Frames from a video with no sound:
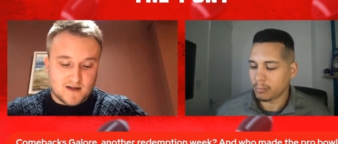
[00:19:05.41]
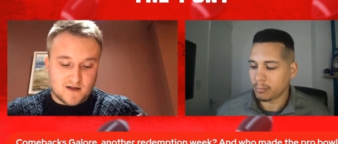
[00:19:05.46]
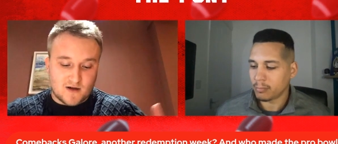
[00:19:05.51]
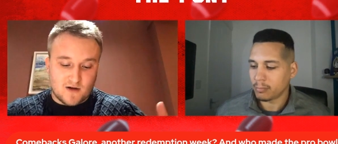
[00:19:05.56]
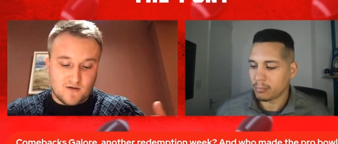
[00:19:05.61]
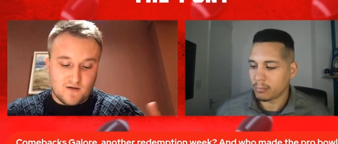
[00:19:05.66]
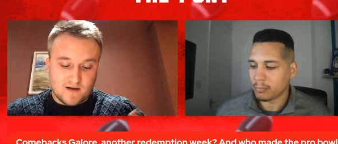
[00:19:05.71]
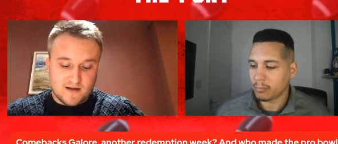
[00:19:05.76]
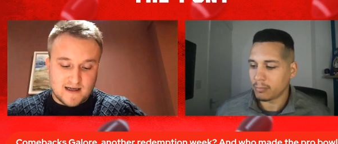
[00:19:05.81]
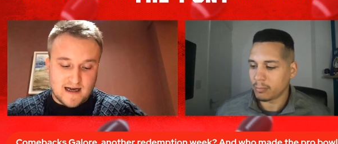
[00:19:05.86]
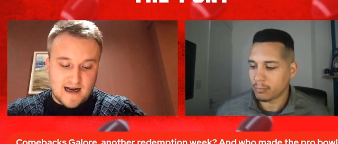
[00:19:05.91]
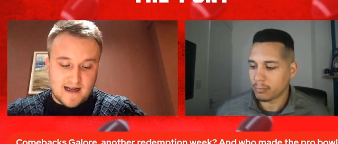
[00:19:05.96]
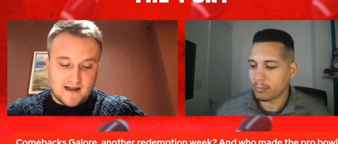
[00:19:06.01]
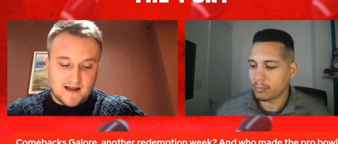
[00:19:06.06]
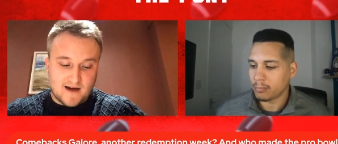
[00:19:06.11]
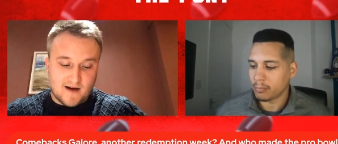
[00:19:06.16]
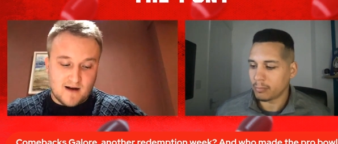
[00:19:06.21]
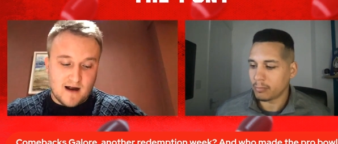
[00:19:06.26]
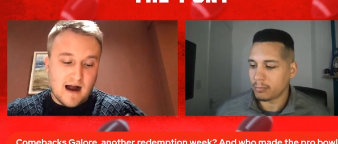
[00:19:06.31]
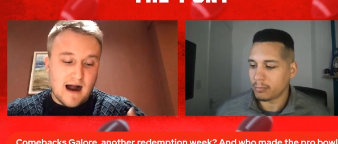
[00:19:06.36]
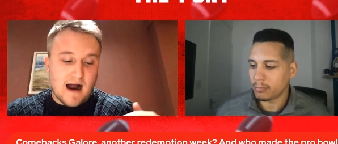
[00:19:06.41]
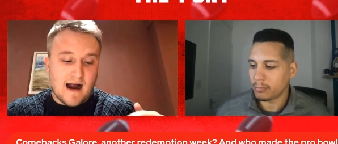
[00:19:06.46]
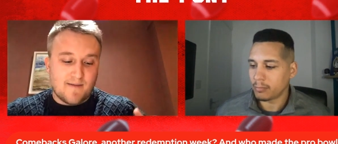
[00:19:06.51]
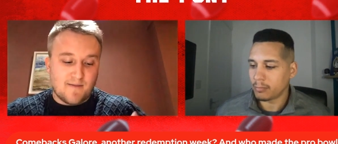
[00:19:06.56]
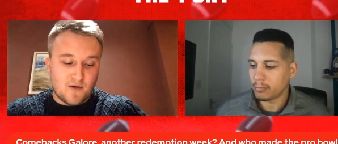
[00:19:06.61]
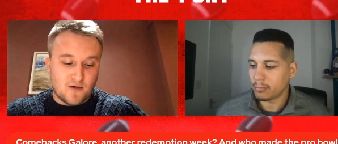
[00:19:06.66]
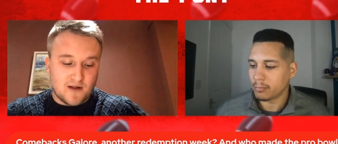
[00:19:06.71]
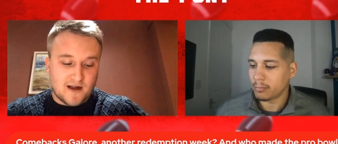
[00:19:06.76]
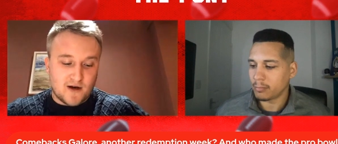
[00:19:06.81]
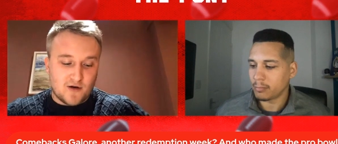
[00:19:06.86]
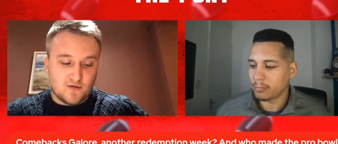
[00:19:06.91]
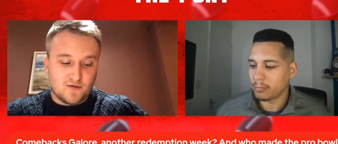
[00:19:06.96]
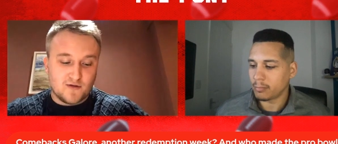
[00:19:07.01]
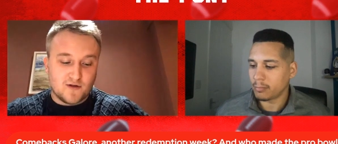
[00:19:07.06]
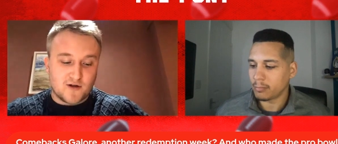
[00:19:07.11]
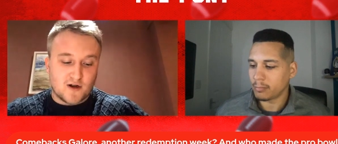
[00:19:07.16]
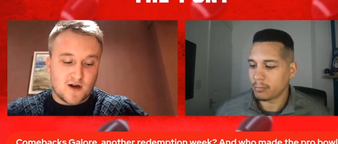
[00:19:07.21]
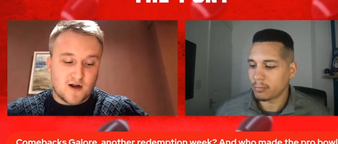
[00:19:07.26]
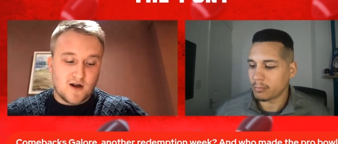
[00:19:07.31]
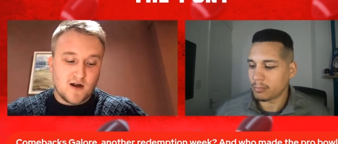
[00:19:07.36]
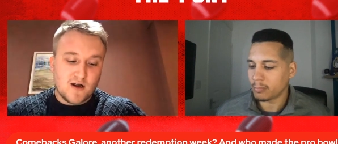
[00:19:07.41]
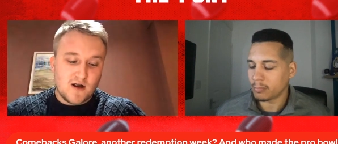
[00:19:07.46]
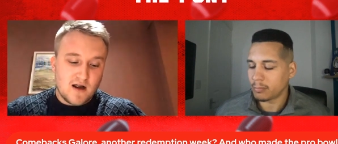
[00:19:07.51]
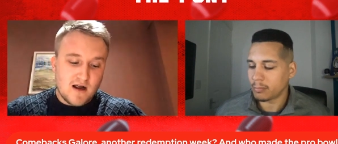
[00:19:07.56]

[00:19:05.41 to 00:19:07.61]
Speaker 1: So take the I'm on the under